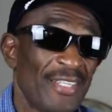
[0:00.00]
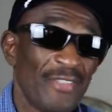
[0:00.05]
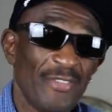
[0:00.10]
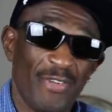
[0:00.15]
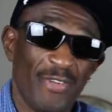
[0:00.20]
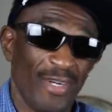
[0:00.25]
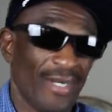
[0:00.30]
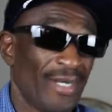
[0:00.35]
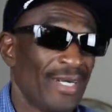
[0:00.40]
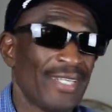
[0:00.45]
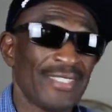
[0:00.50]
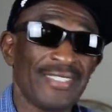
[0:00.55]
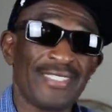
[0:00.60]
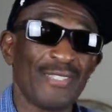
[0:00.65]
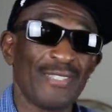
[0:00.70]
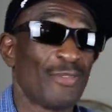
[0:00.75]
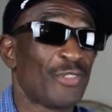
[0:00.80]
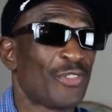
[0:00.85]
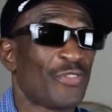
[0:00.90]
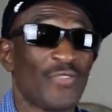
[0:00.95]
For us,
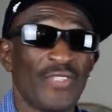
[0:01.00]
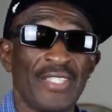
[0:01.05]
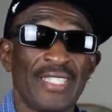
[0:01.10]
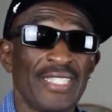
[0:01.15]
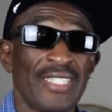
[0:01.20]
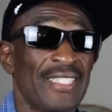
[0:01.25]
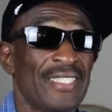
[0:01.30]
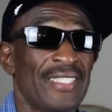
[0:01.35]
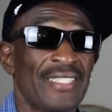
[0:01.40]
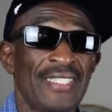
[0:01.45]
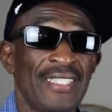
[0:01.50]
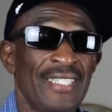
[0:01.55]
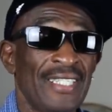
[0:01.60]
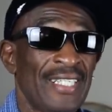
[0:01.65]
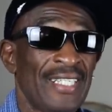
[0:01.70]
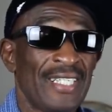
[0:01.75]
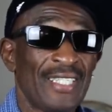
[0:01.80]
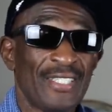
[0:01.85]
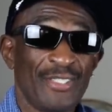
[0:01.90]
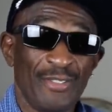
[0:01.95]
it was fun.
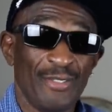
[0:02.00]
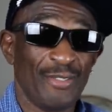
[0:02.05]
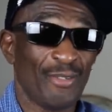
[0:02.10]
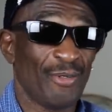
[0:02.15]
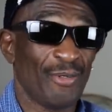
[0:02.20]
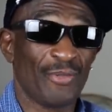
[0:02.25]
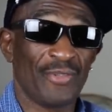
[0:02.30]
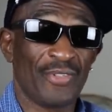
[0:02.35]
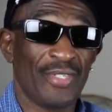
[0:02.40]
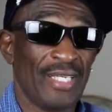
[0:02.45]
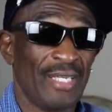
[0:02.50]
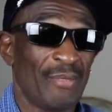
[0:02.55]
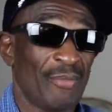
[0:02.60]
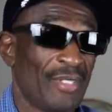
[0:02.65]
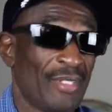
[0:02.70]
You know what I'm saying?